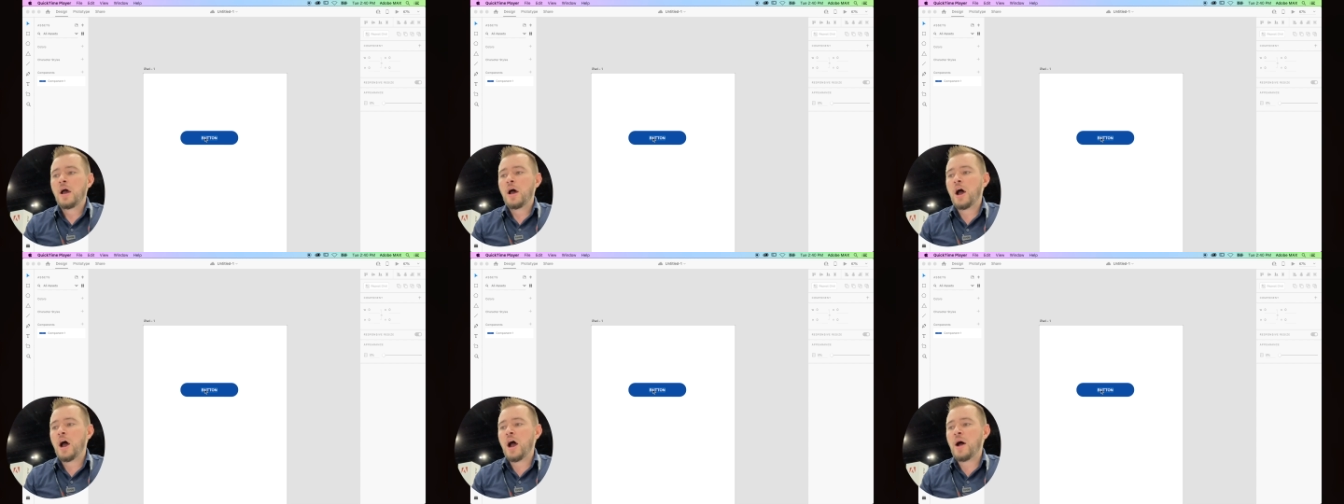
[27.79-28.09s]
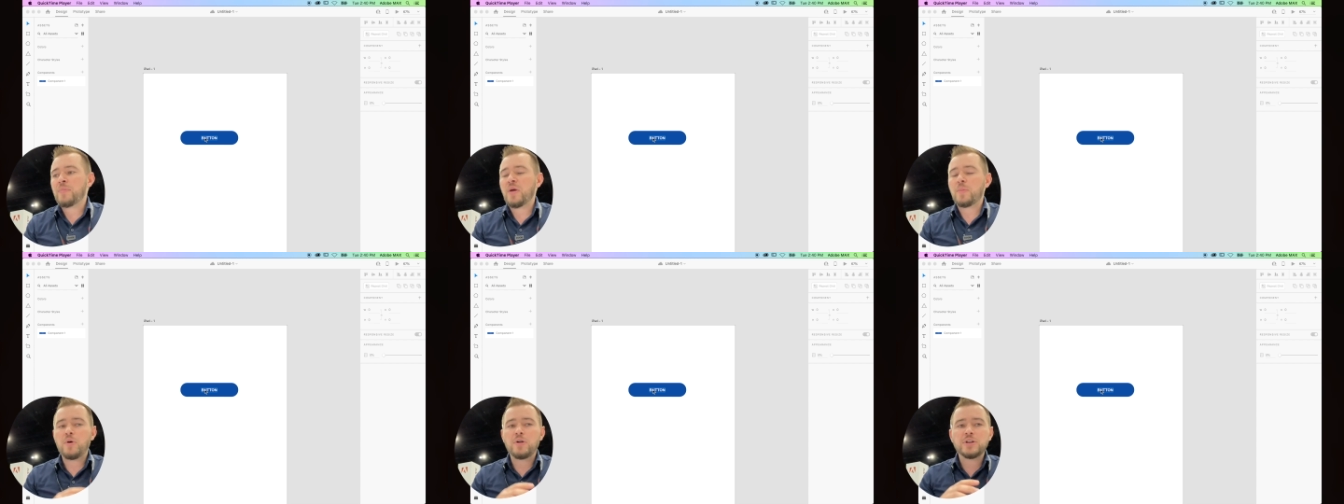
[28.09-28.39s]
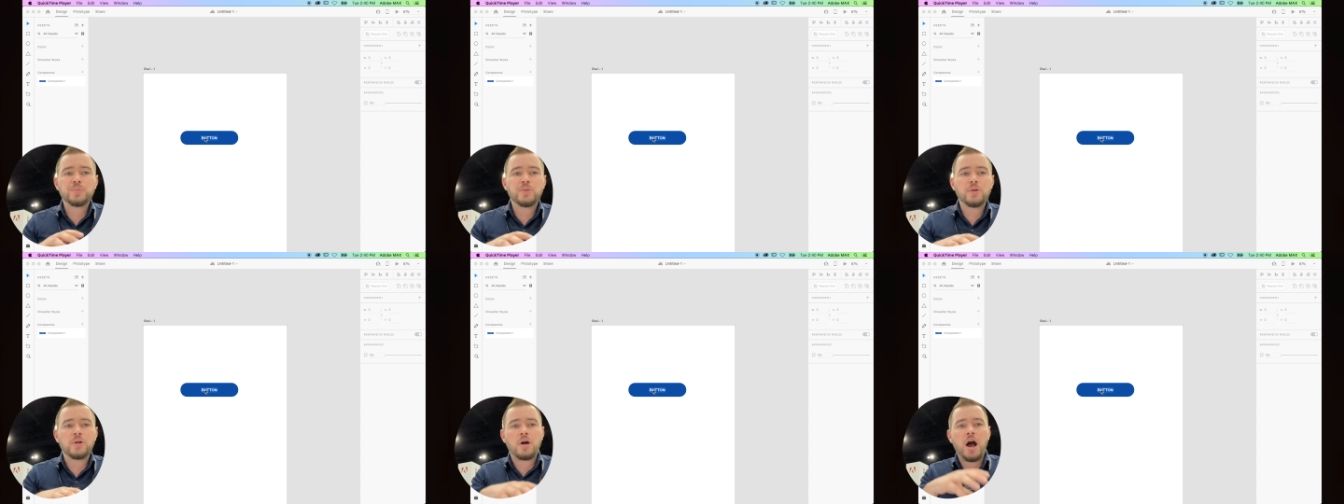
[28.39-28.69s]
um, the
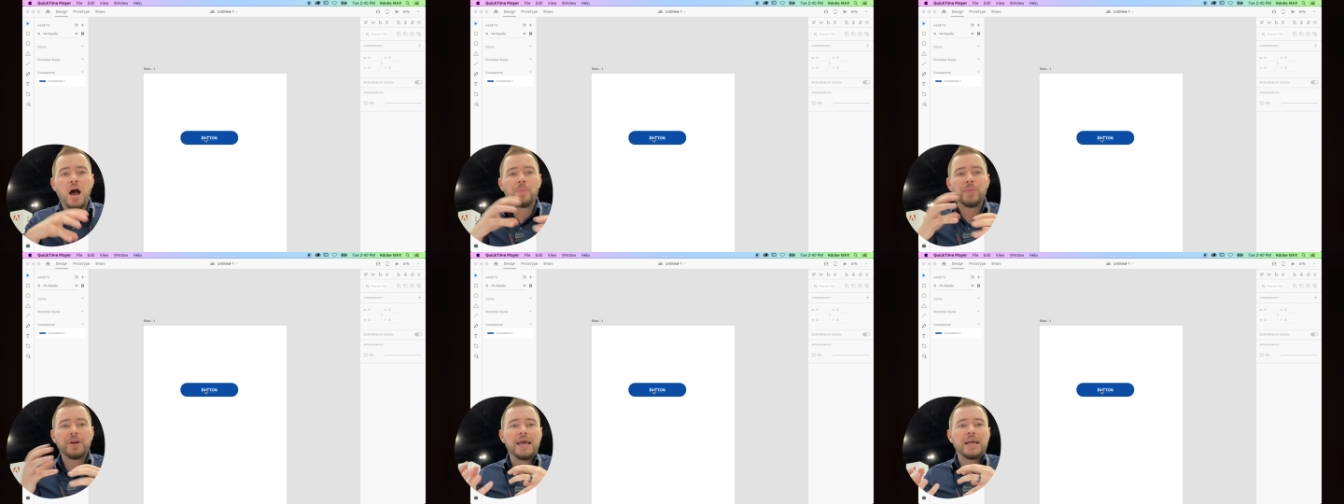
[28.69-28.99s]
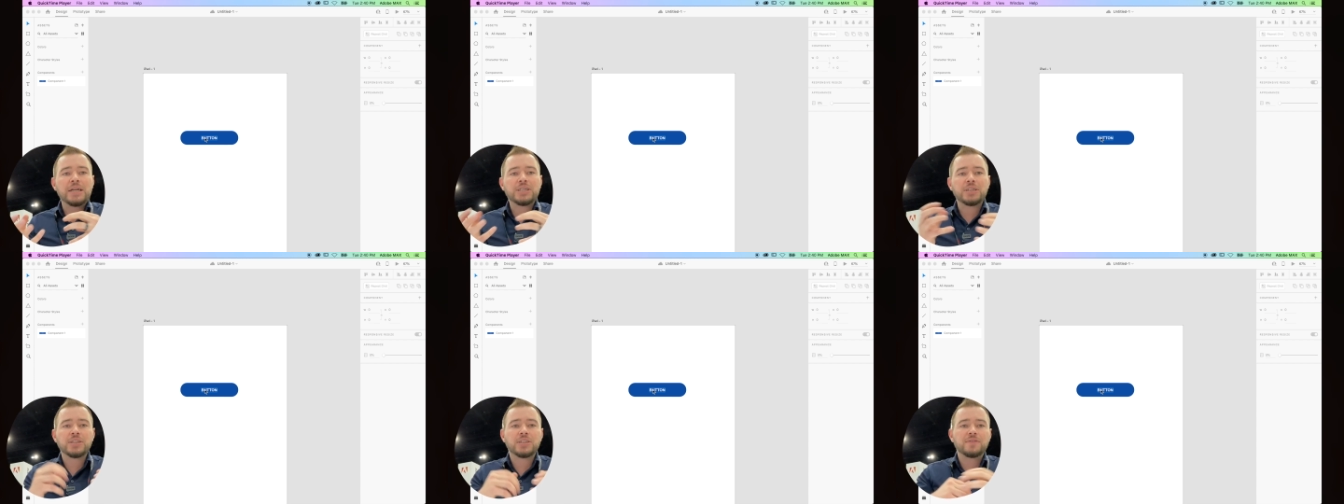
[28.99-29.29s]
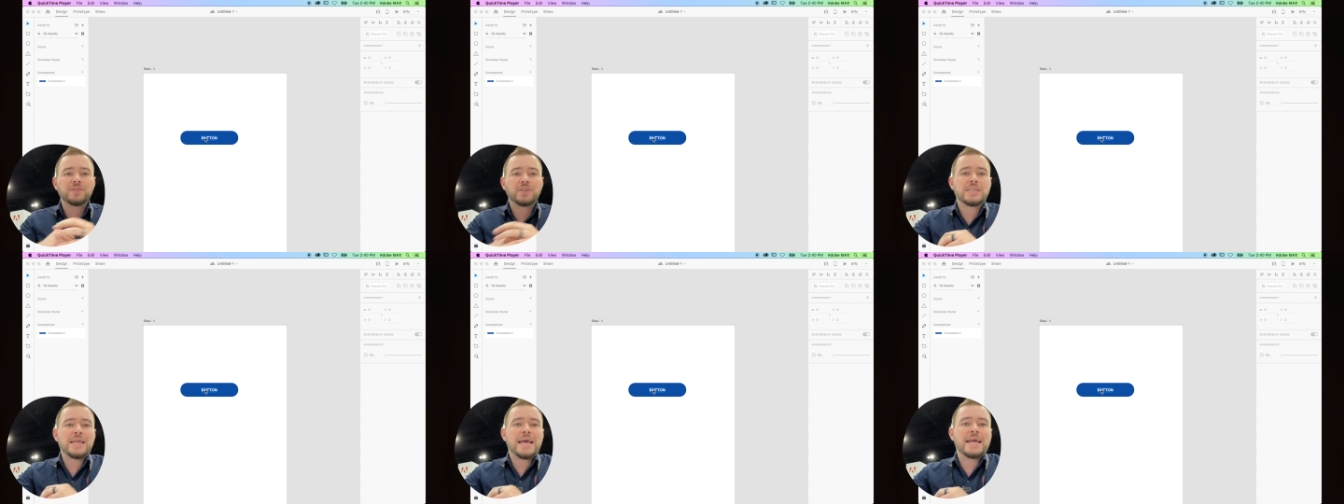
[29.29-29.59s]
multiple combinations
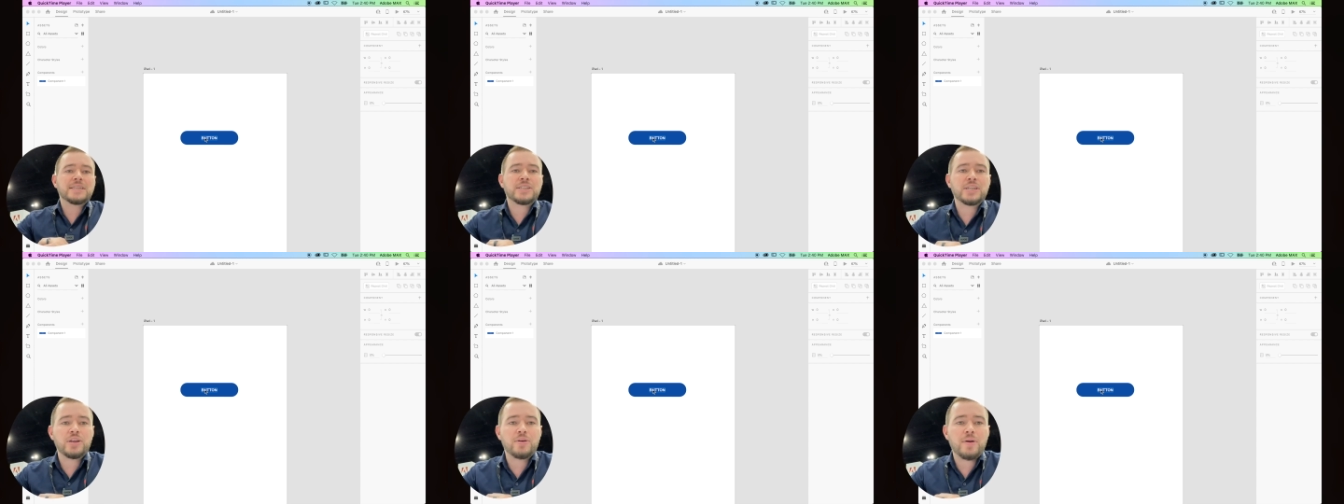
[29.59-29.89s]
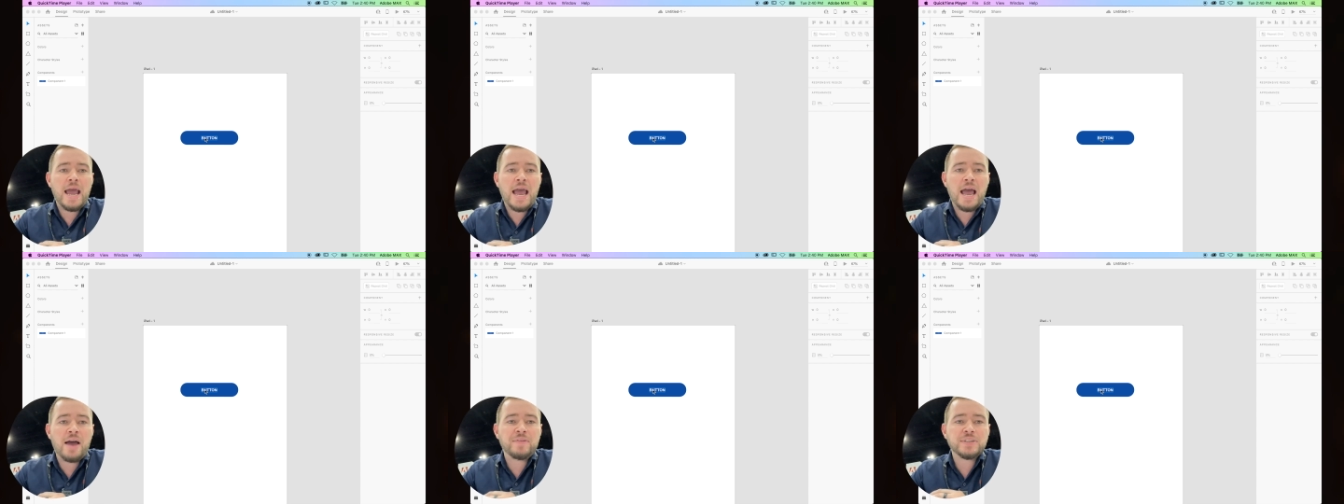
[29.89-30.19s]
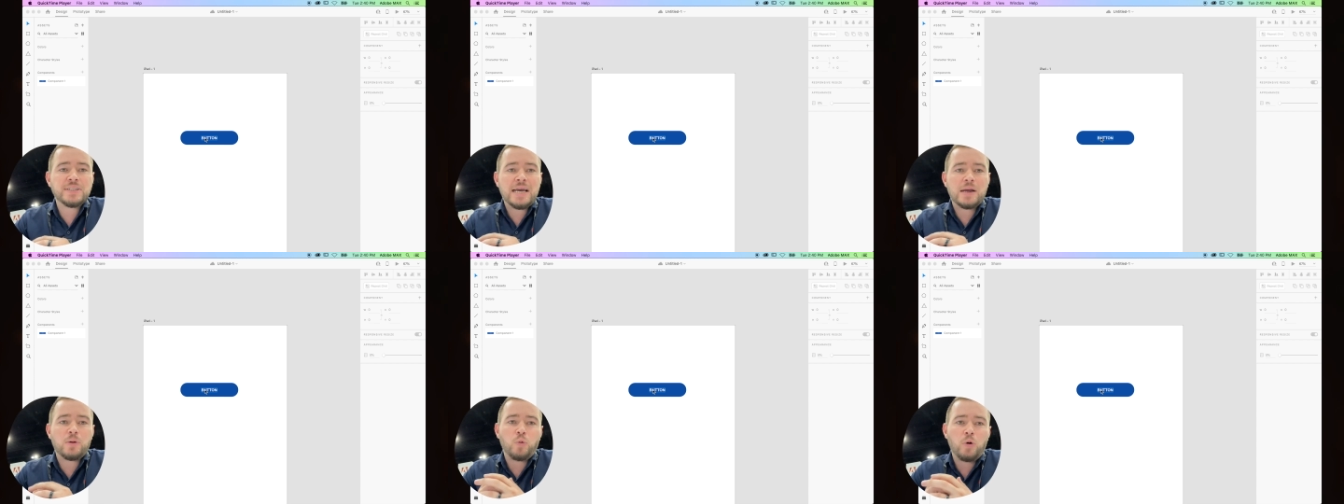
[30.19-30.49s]
of states that you have
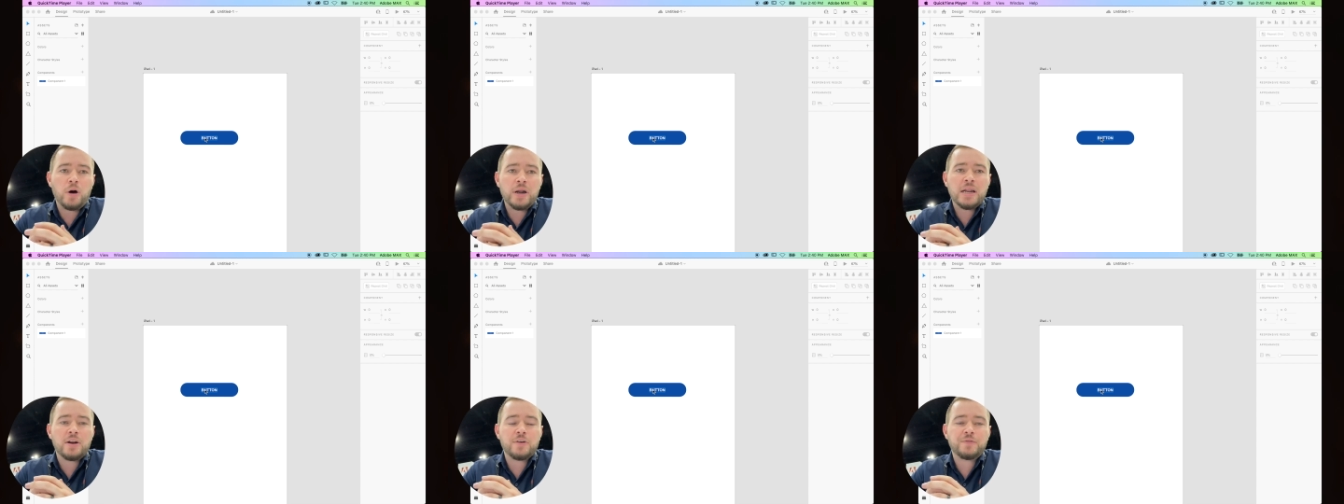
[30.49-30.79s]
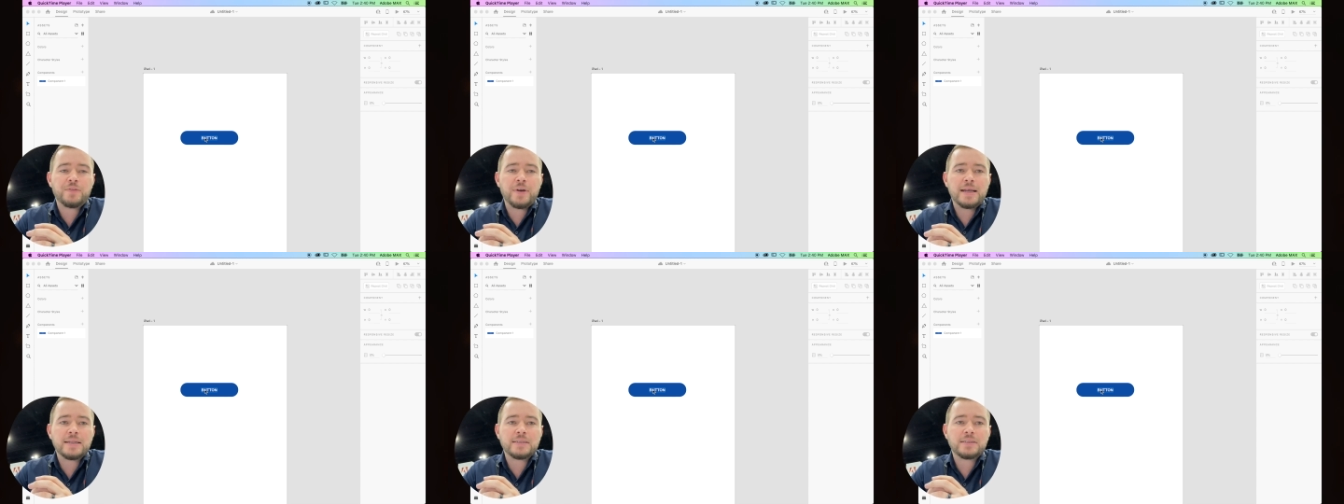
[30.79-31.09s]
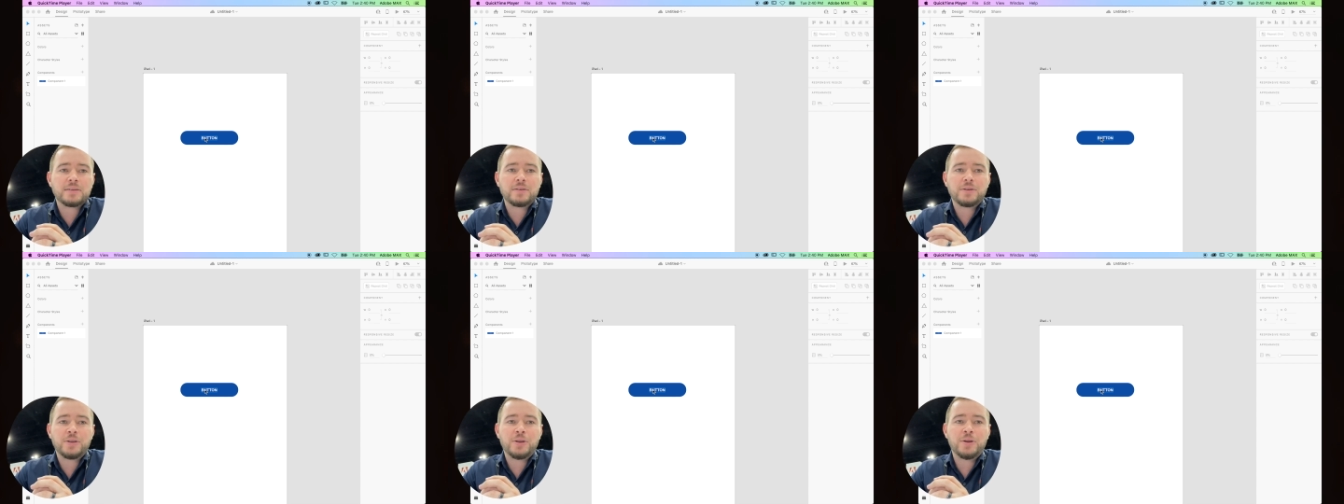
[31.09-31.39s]
inside one interface,